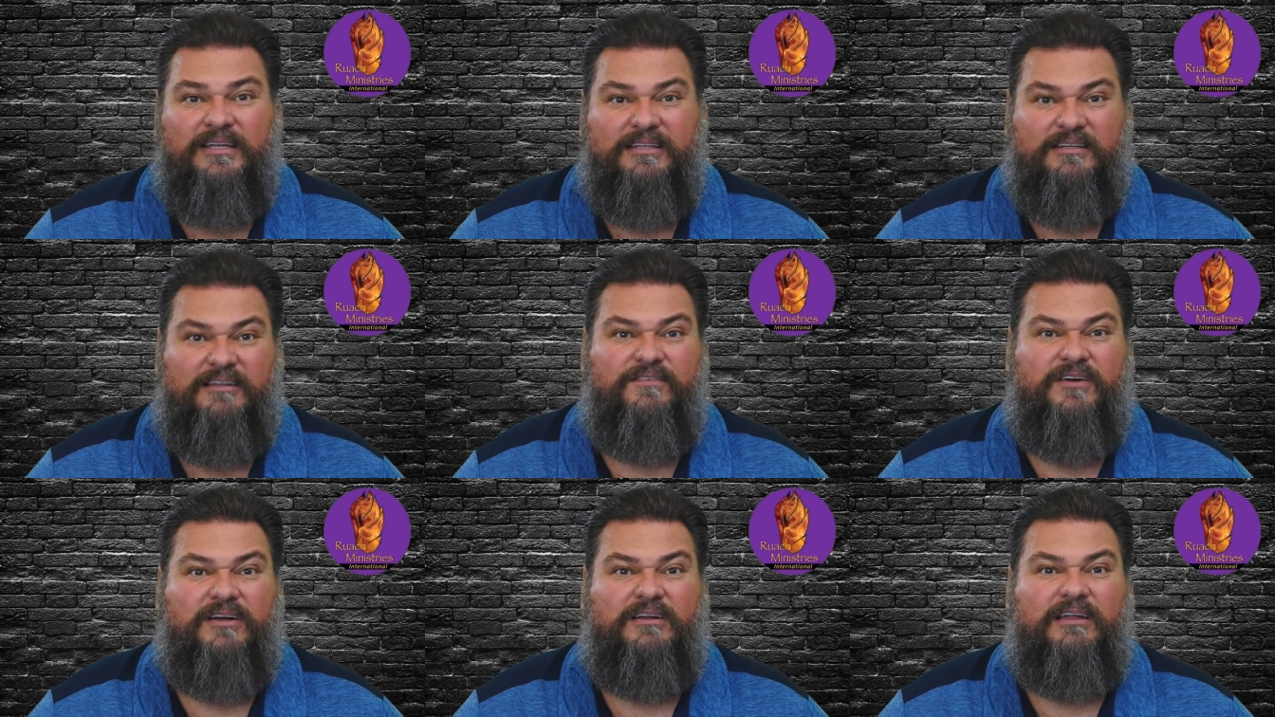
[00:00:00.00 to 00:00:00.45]

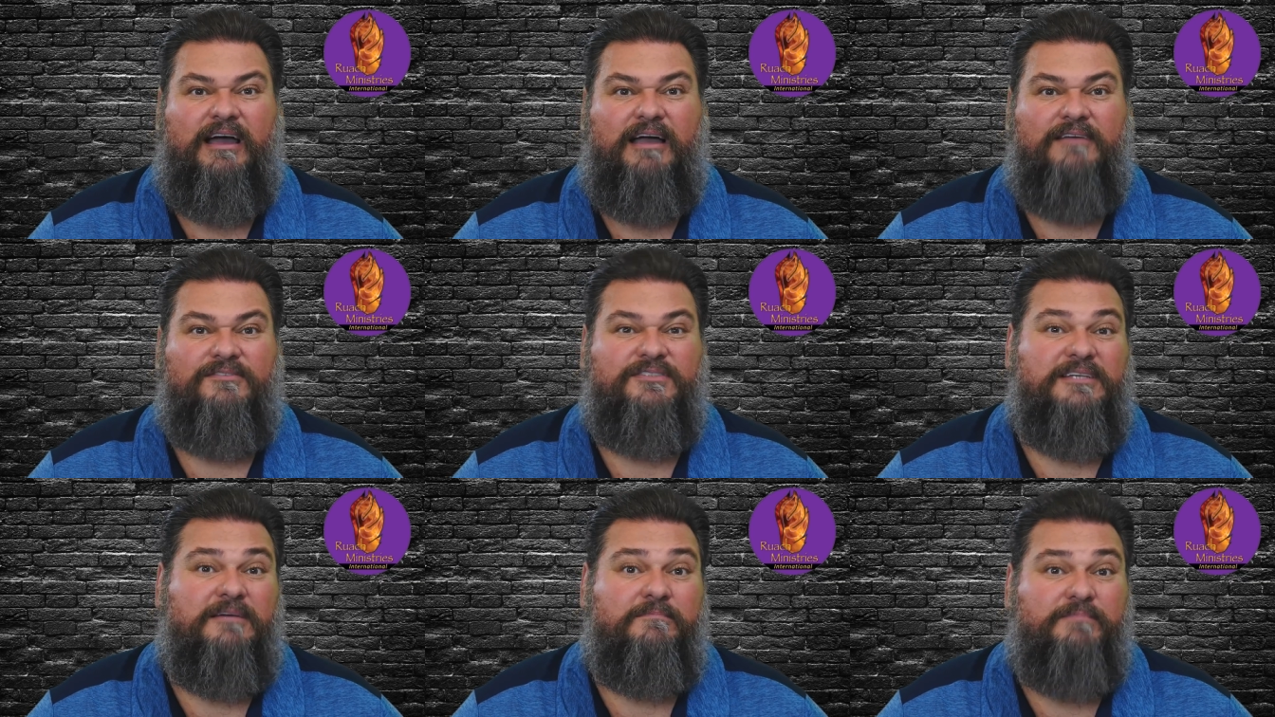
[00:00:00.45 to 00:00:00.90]
live our
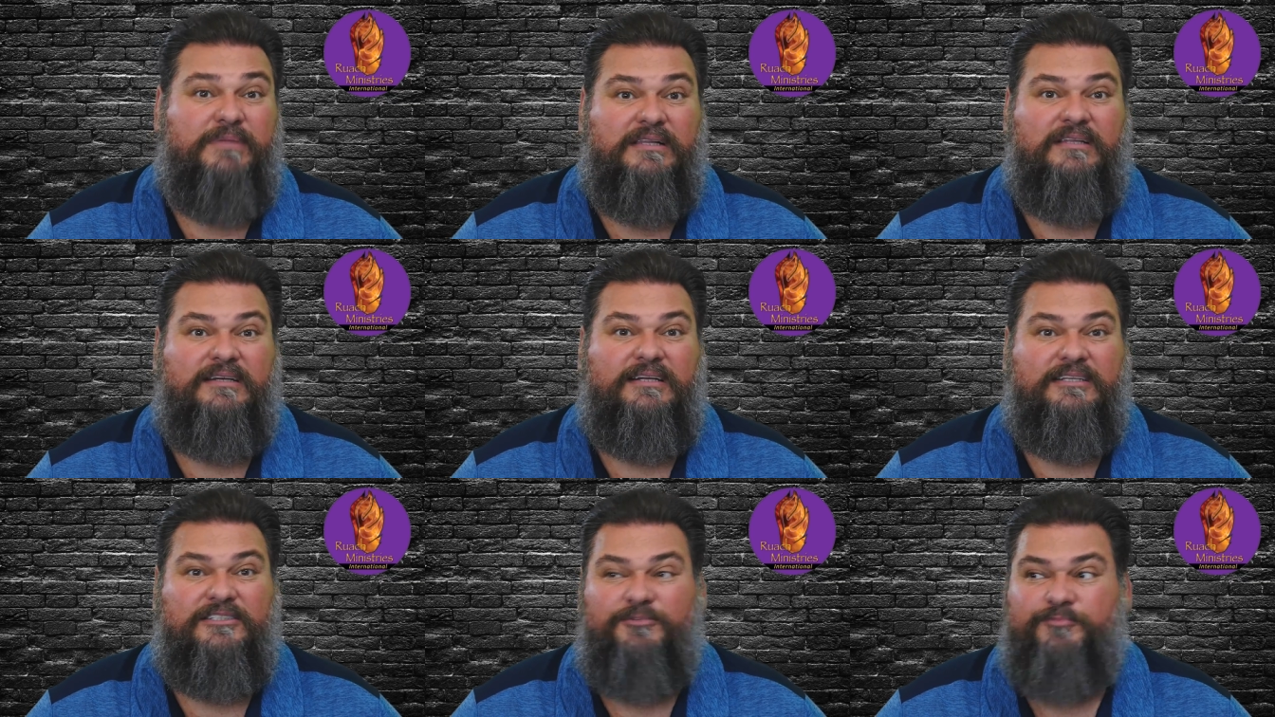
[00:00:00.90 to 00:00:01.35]
lives, the
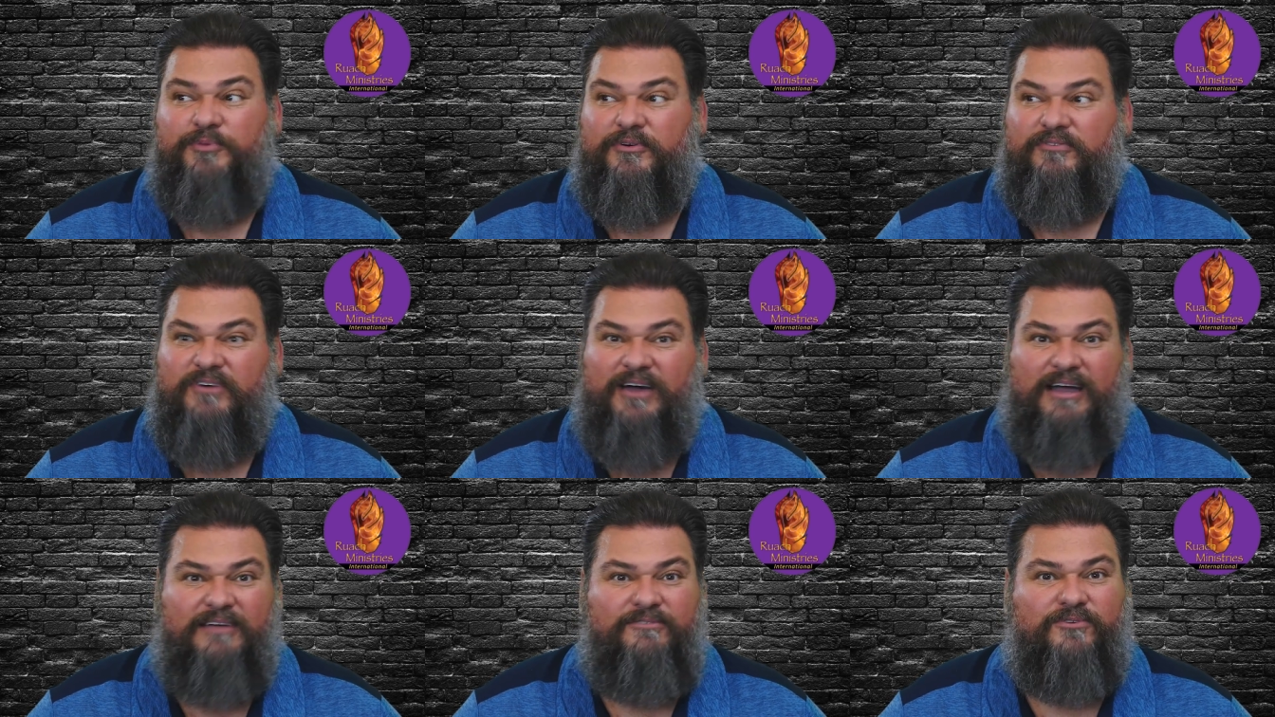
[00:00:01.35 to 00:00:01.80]
ability to
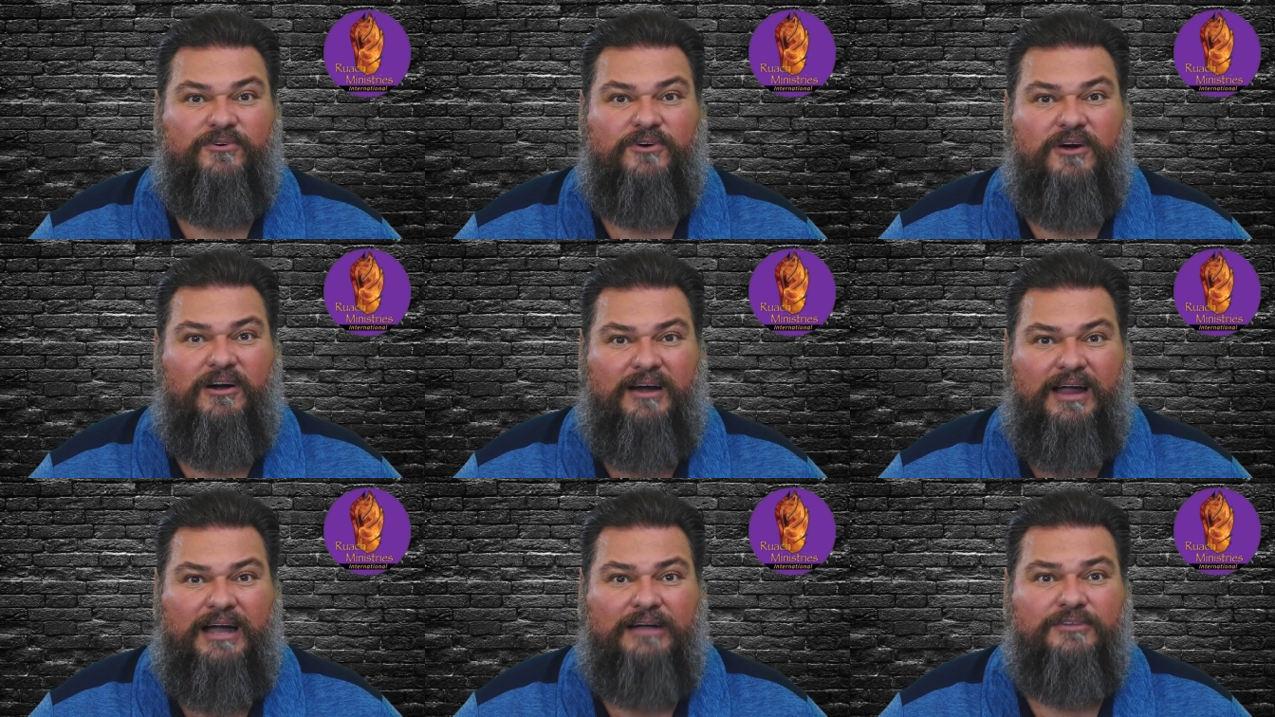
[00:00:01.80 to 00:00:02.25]
provide for
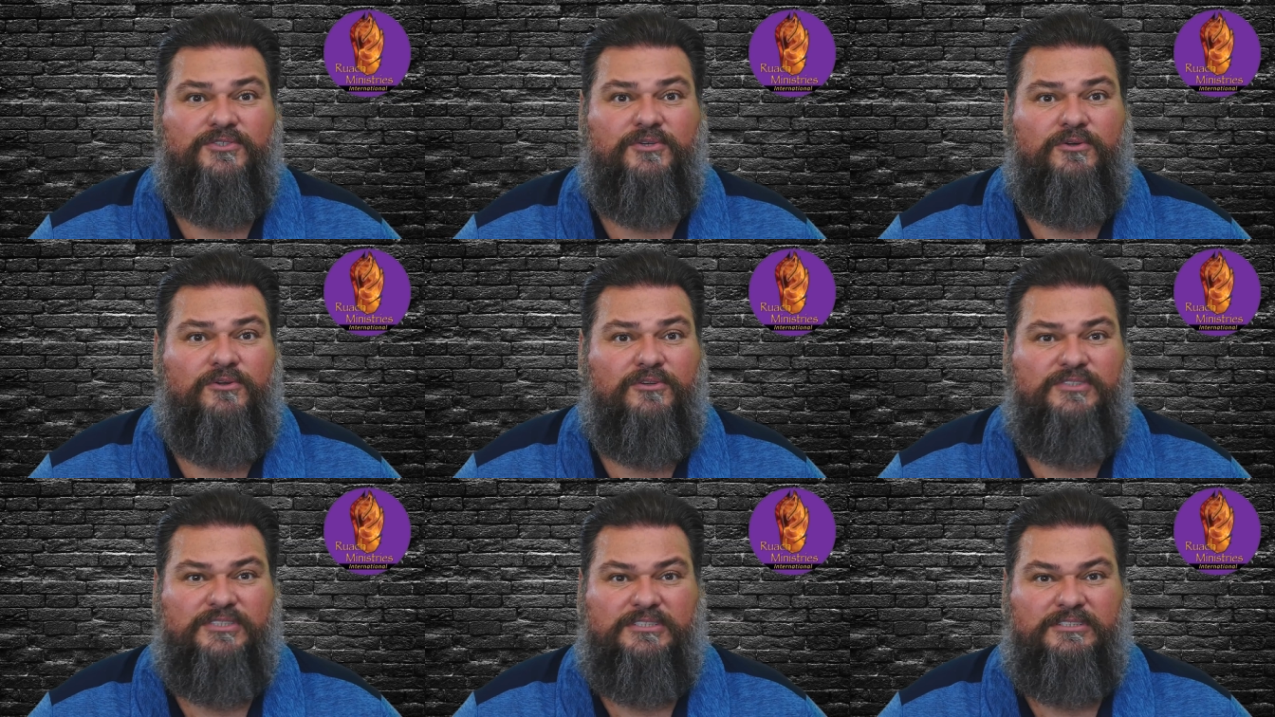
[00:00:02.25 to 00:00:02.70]
our
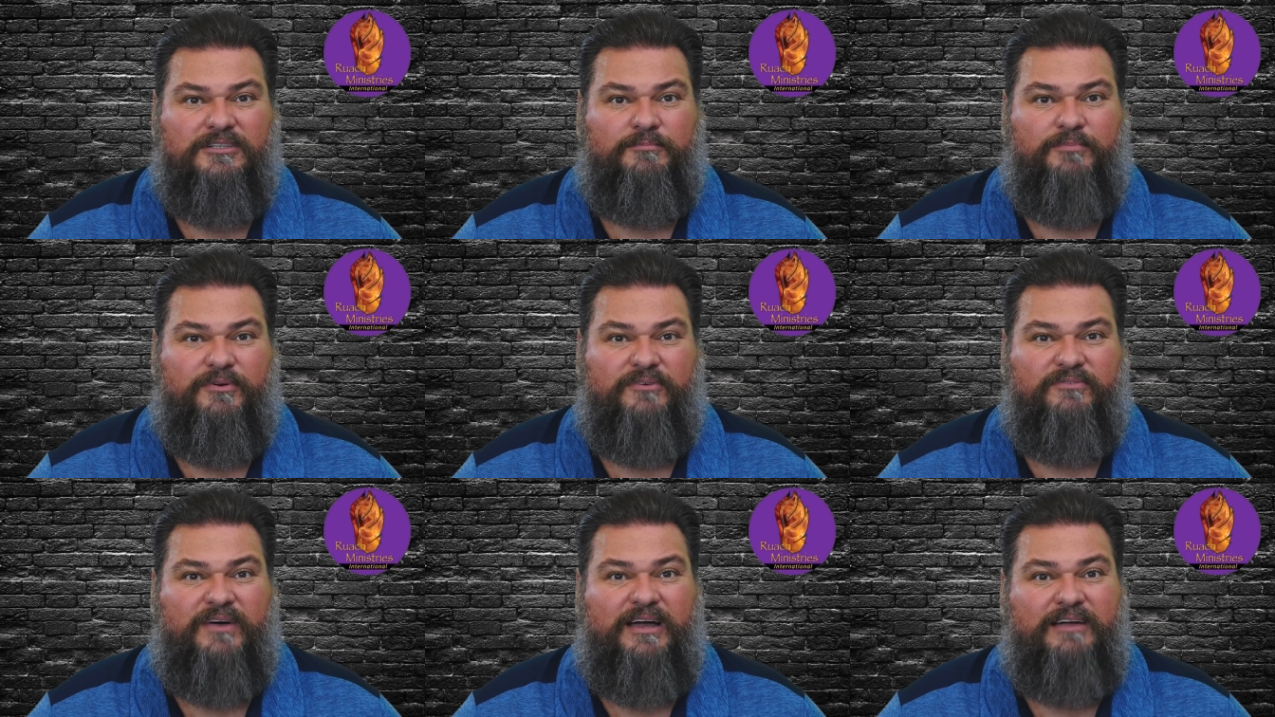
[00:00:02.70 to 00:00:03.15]
households and to
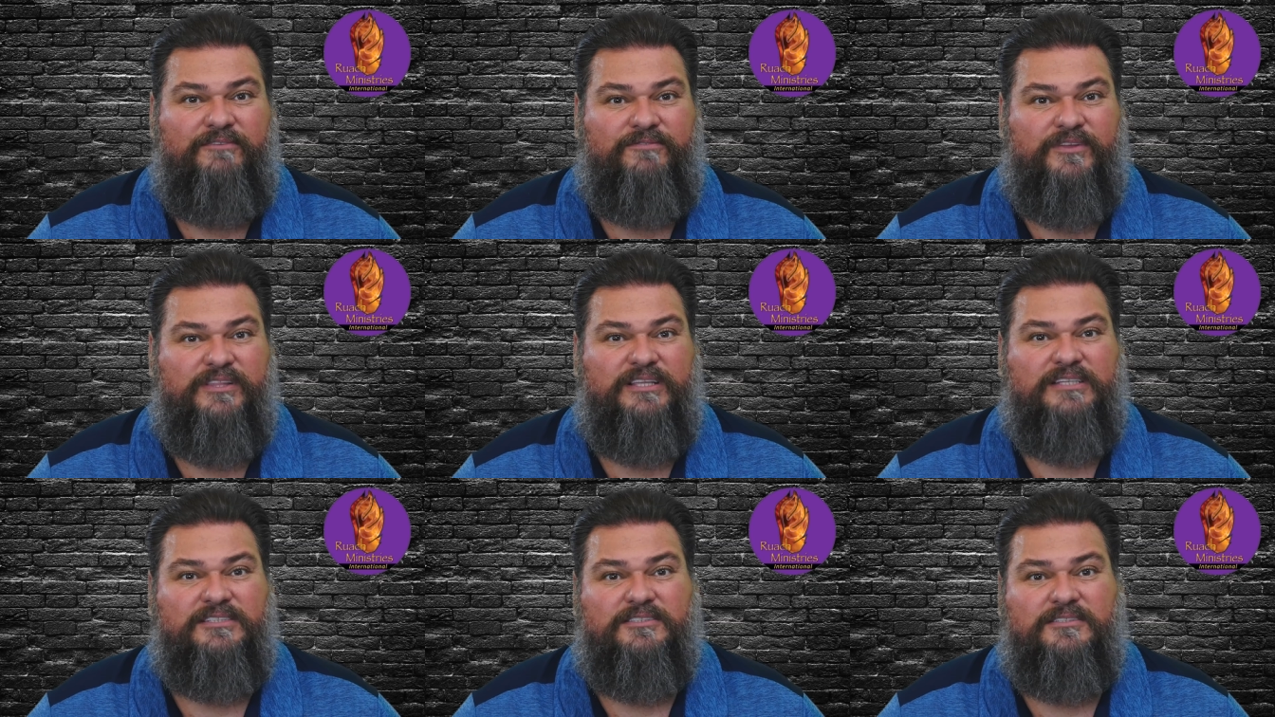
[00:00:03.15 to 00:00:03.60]
provide
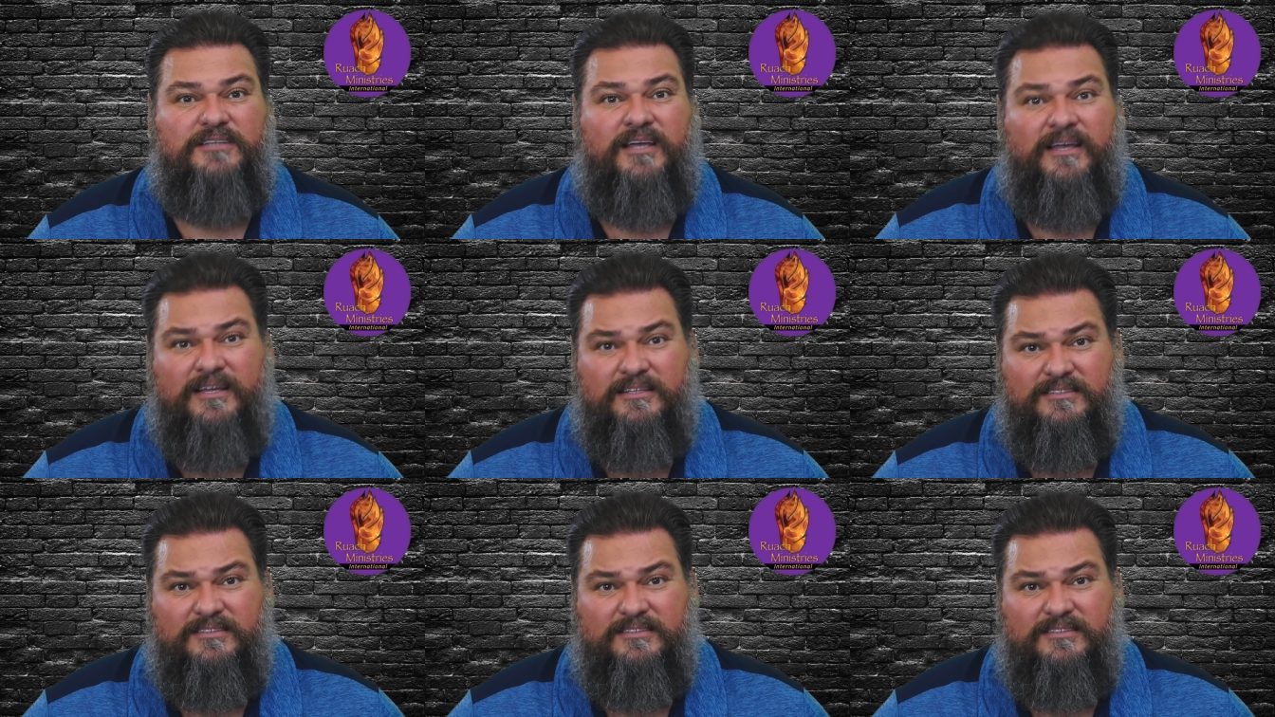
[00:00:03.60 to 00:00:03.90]
for this,